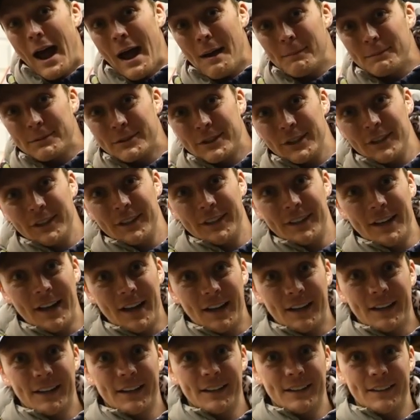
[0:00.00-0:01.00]
absolutely
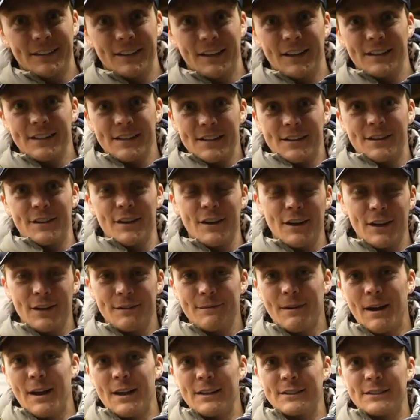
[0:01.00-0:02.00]
knackered. I did 30
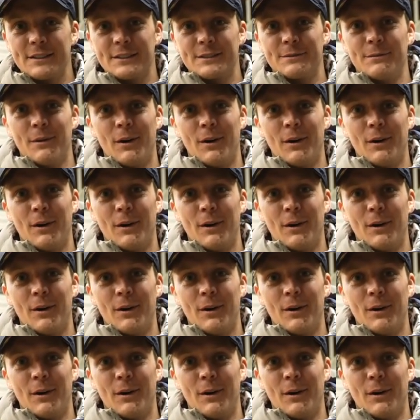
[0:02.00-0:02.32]
miles this